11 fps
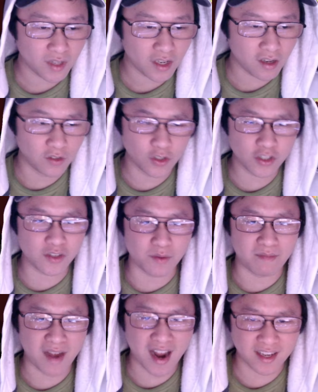Looks
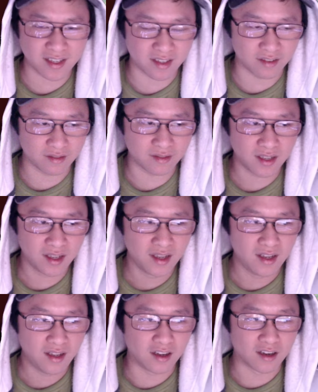massive.
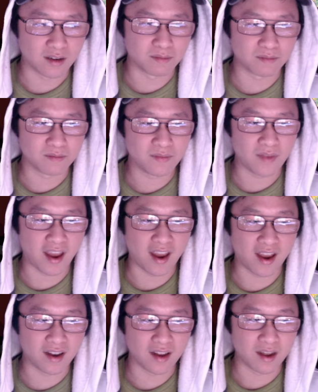And
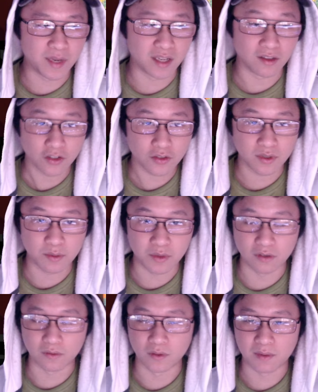I mean, it looks really
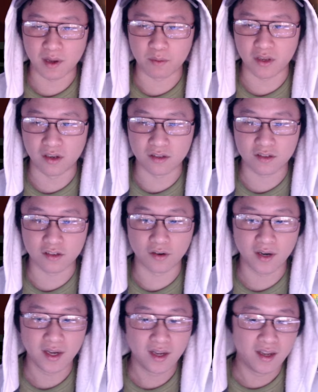beautiful in my opinion.
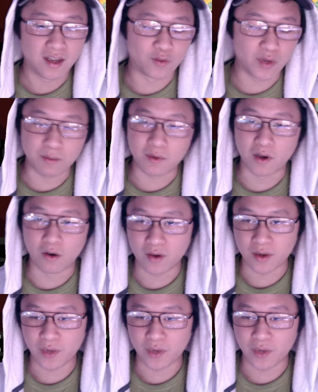So if we keep going, we